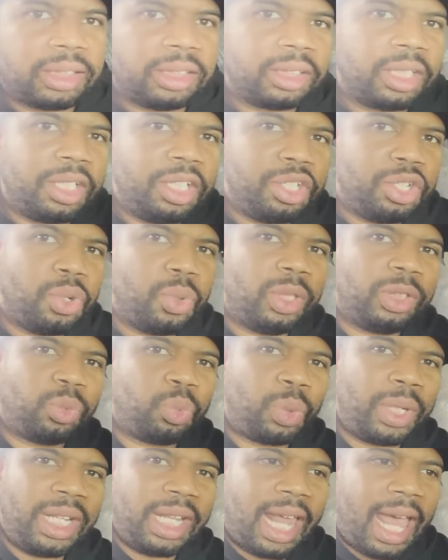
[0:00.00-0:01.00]
is going to do is
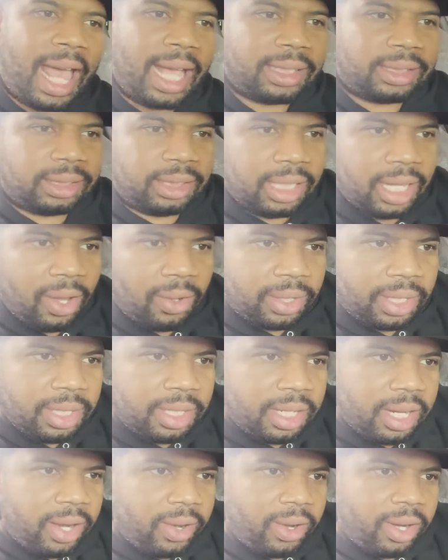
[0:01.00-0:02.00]
relax the
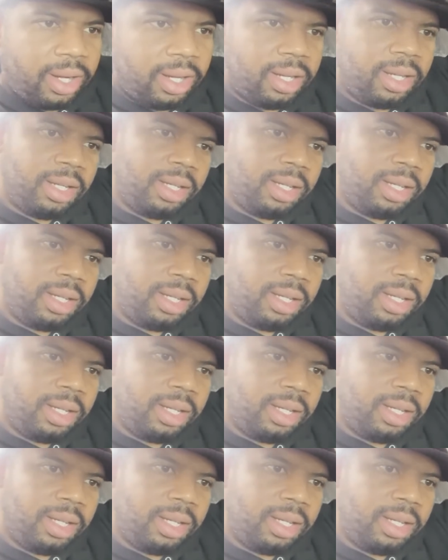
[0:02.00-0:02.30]
Alcantara.